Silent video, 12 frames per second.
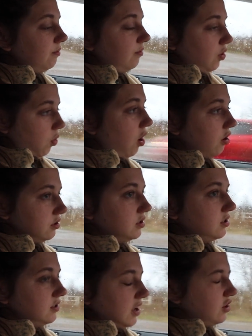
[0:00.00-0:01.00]
the
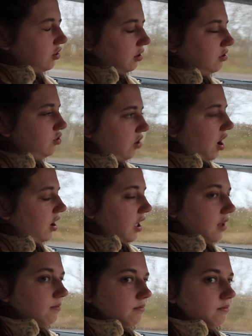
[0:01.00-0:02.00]
walls and try
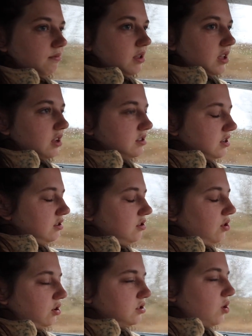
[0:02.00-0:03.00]
again because it
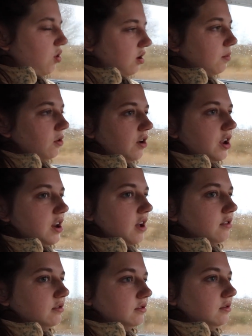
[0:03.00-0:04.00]
looks horrible right now.